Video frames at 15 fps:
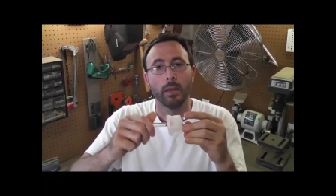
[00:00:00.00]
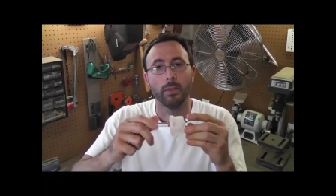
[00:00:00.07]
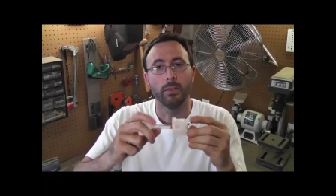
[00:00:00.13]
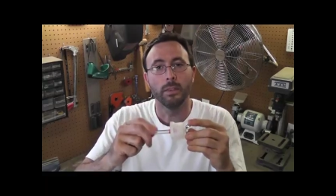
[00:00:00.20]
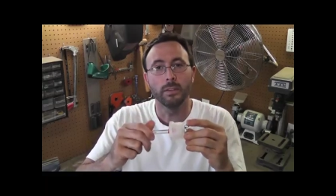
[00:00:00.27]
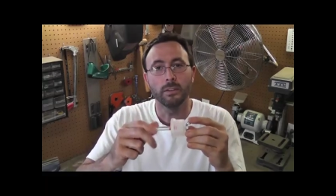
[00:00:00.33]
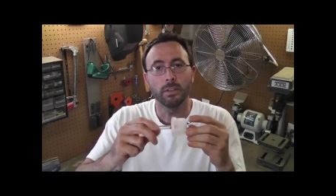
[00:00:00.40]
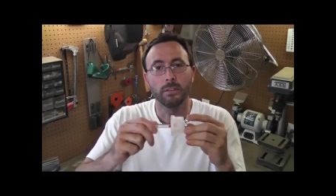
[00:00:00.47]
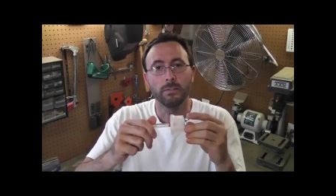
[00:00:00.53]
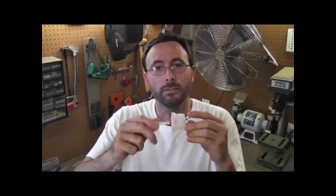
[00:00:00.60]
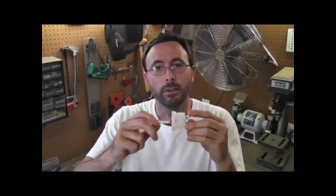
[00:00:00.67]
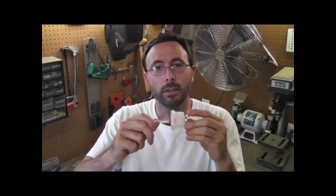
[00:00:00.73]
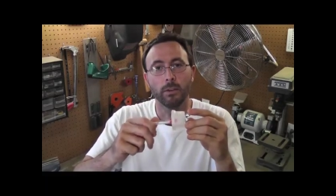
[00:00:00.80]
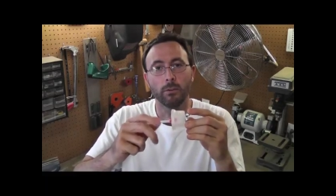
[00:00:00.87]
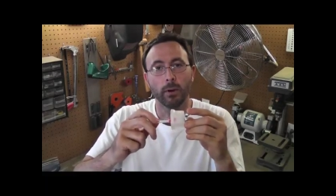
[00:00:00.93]
In this
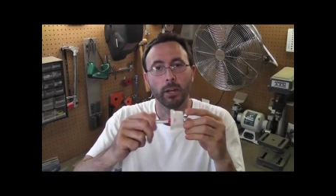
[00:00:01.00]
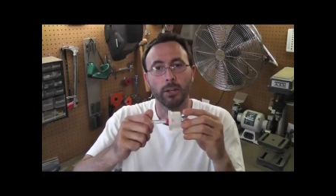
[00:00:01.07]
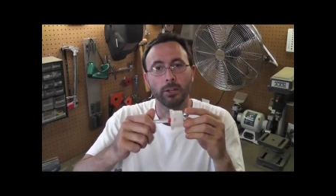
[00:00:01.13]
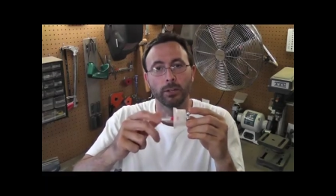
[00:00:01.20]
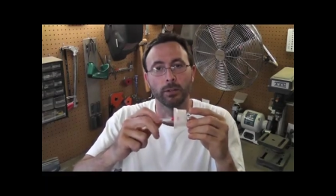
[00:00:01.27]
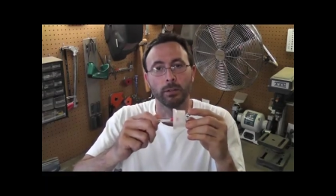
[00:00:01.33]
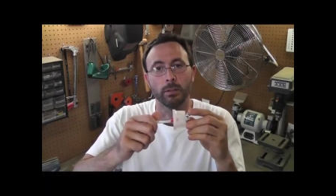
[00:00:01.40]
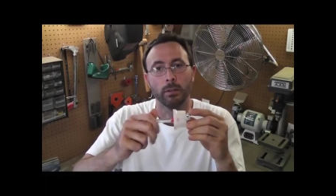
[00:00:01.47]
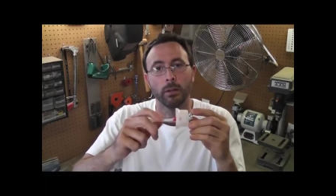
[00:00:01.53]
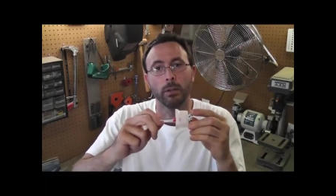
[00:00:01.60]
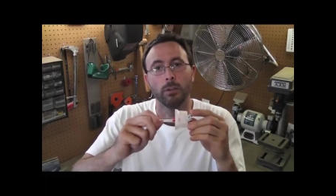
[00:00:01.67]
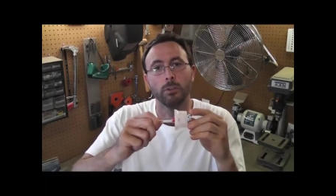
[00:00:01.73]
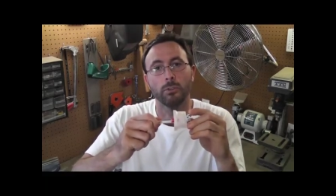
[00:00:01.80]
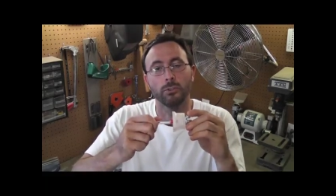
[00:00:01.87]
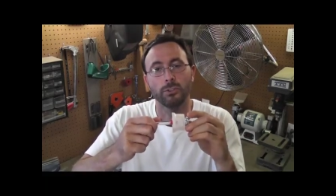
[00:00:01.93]
configuration,
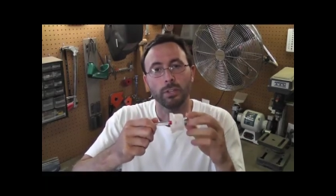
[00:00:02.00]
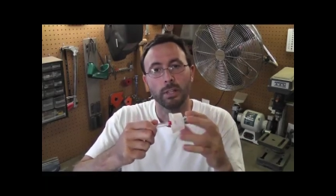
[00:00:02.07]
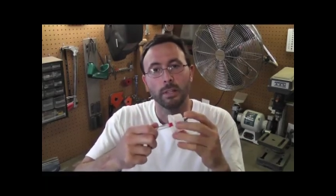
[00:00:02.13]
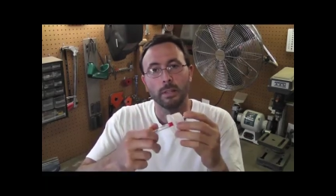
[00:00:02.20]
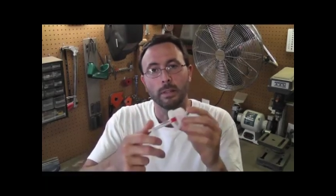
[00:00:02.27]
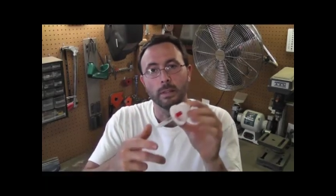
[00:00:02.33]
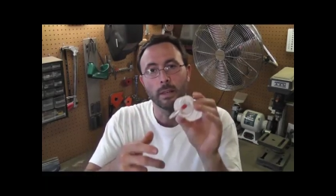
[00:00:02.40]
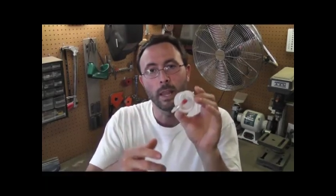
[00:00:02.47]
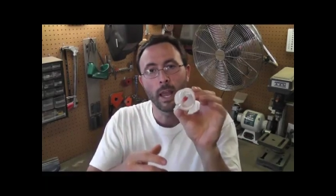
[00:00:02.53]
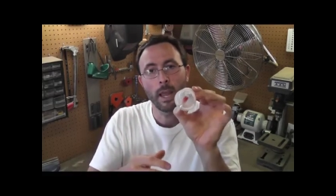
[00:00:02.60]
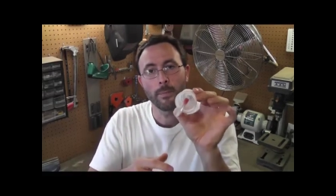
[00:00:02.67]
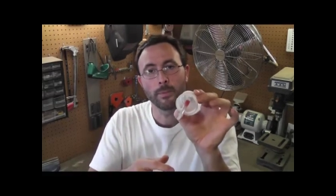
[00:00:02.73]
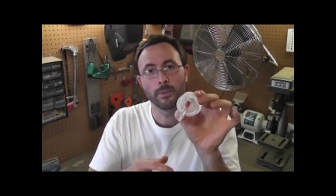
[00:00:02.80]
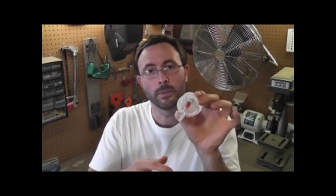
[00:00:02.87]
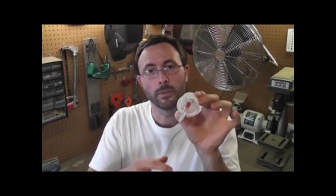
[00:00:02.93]
you'll see that the
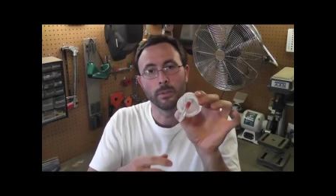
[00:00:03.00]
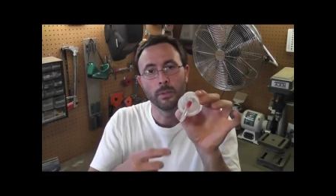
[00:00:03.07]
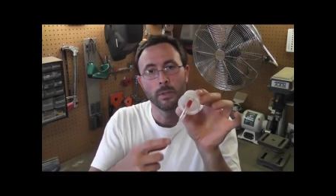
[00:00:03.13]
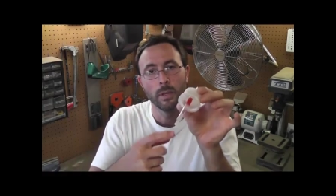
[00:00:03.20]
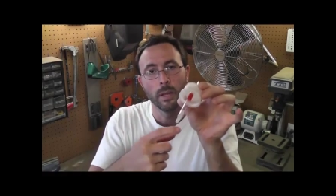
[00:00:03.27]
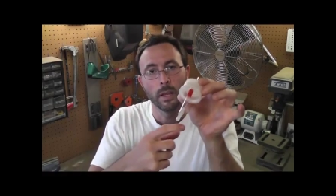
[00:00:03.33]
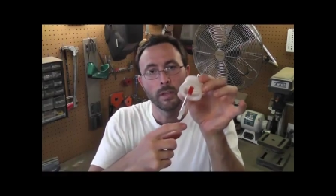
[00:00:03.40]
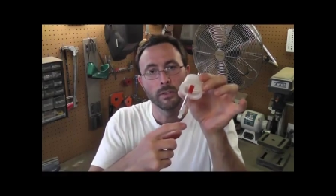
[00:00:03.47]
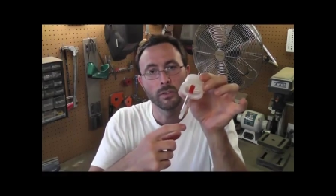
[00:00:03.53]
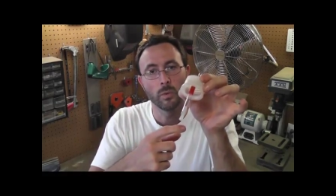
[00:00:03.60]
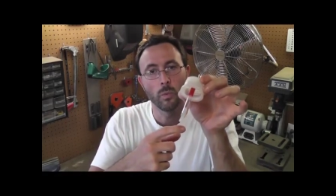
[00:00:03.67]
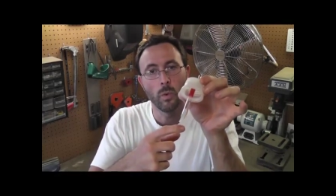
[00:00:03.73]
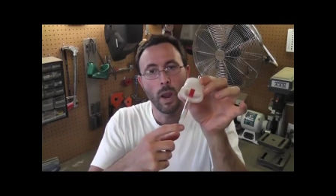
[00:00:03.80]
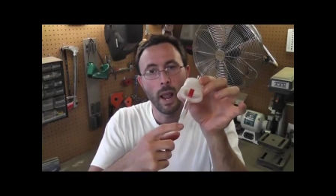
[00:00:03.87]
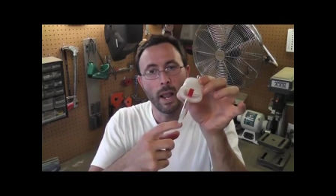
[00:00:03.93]
capsule has
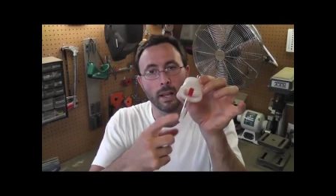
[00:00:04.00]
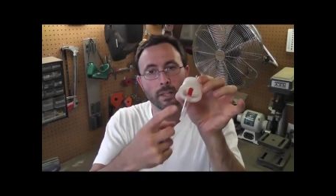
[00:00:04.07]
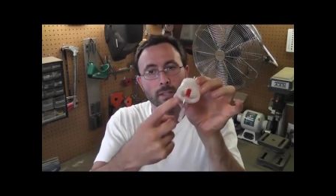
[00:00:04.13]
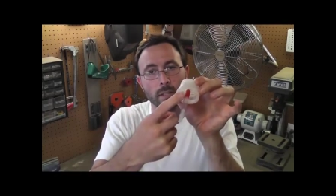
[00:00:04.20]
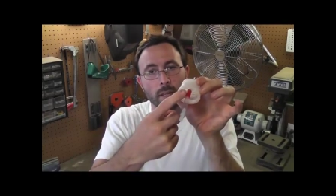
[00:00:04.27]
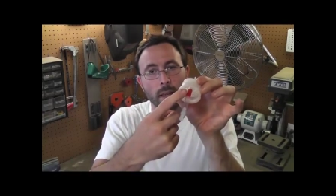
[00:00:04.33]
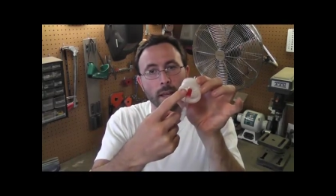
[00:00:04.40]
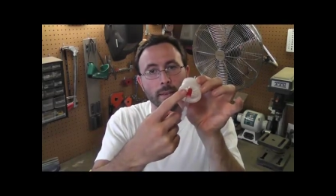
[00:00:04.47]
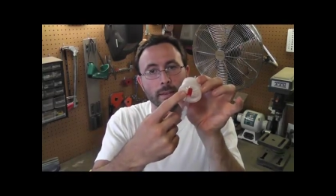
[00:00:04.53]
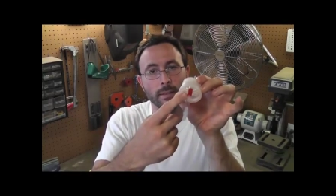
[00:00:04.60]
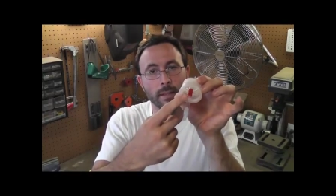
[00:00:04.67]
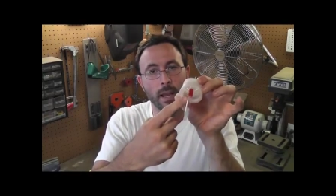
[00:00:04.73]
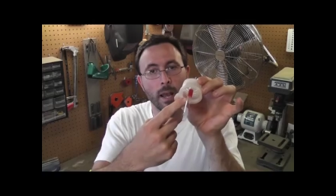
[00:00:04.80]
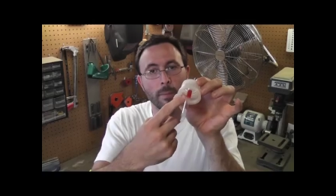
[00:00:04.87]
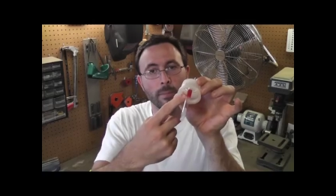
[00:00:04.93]
the wax at the
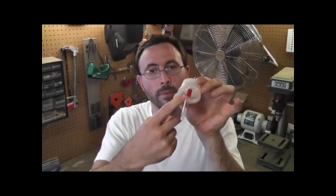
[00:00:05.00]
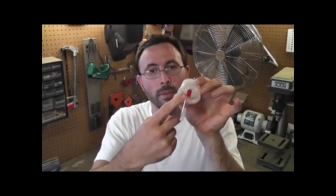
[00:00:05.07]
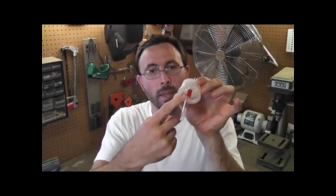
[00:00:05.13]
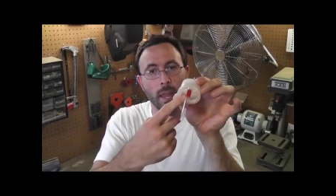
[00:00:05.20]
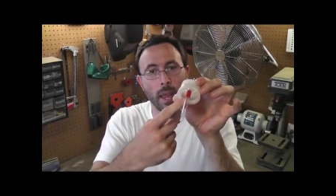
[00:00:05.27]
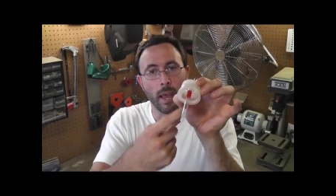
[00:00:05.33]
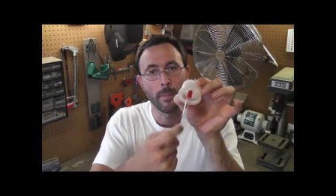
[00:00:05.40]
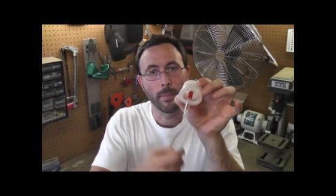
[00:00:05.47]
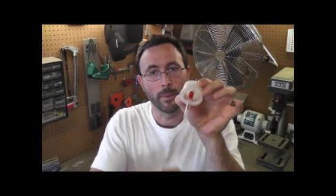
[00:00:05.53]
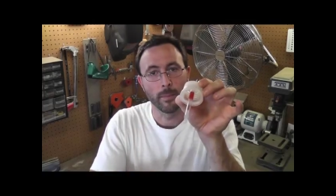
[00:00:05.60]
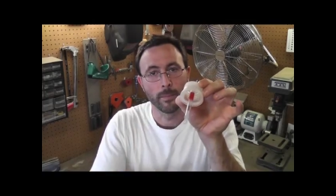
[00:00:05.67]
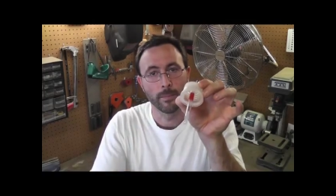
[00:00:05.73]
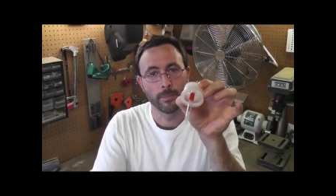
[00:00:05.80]
top of the cap.